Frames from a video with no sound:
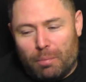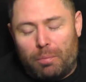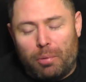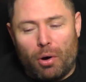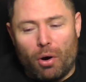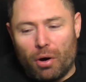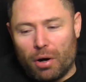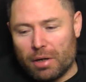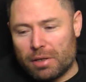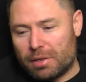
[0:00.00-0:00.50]

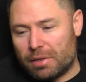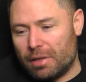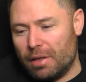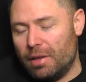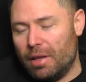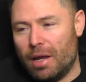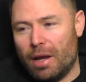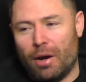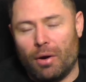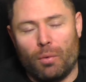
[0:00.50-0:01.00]
parts
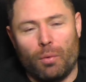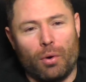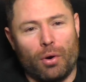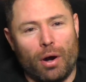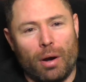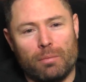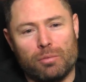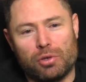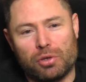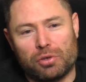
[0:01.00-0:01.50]
in there where
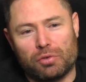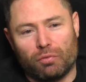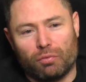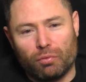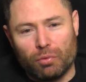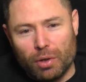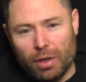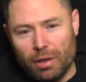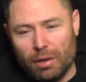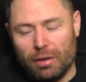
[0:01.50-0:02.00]
I'm just
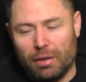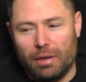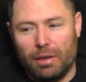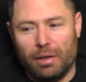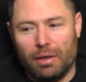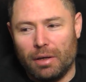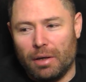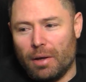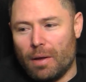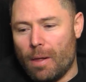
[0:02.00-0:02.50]

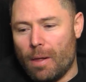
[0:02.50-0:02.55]
really